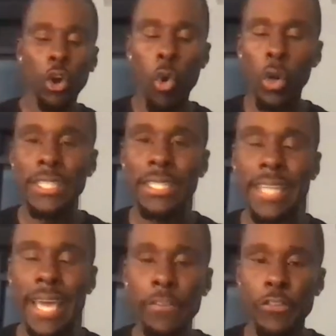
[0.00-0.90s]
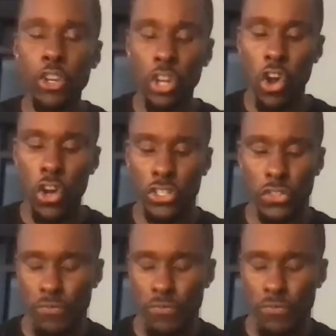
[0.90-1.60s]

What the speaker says: on the day of your launch,